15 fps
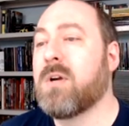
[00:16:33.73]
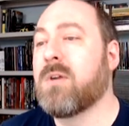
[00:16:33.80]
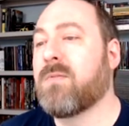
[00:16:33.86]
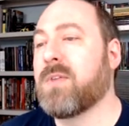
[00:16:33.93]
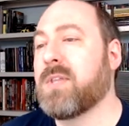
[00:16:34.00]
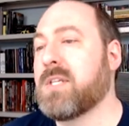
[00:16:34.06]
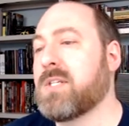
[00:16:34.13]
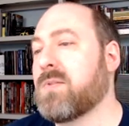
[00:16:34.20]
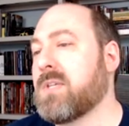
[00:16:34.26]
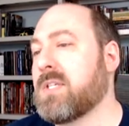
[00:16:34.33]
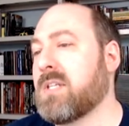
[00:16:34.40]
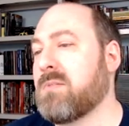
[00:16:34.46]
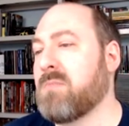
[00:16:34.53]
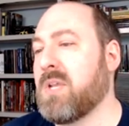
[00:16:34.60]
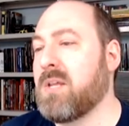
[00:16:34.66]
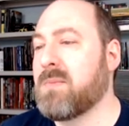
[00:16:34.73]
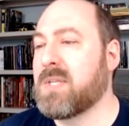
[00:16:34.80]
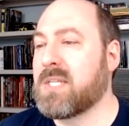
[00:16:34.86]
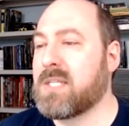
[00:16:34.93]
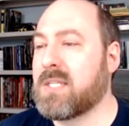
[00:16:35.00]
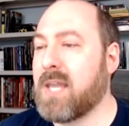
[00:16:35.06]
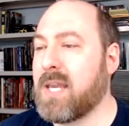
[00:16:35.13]
For this reason, many
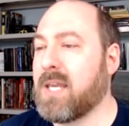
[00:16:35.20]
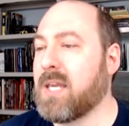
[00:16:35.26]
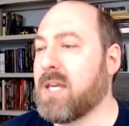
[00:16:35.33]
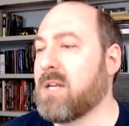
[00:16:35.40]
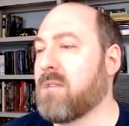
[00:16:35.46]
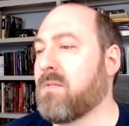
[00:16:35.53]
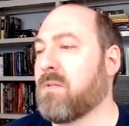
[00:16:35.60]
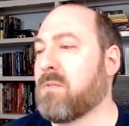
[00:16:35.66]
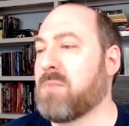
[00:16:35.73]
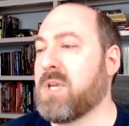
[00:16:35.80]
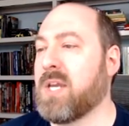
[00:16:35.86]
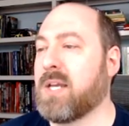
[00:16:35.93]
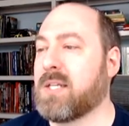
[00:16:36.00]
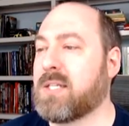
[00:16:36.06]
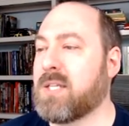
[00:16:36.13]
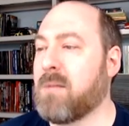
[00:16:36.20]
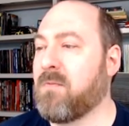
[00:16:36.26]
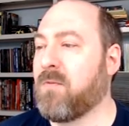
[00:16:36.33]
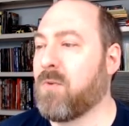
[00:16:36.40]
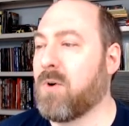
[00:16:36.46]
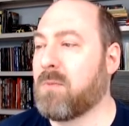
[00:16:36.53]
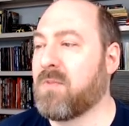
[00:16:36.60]
mistake it for being some
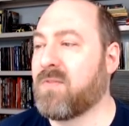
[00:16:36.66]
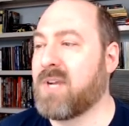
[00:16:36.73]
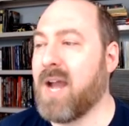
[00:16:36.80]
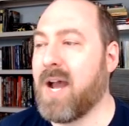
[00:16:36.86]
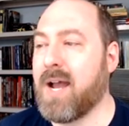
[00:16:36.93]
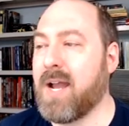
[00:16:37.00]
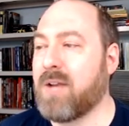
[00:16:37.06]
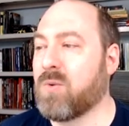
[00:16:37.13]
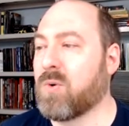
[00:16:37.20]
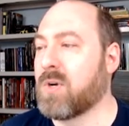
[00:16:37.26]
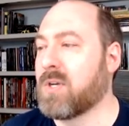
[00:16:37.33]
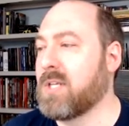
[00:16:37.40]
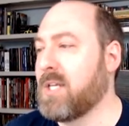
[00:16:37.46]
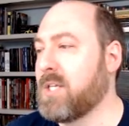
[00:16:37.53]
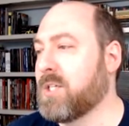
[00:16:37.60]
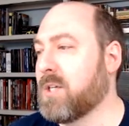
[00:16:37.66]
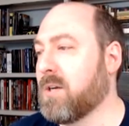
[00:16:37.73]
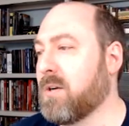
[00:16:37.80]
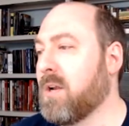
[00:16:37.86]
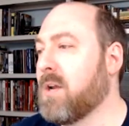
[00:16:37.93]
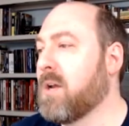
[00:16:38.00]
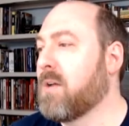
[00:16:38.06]
form of guide or
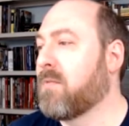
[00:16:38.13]
teacher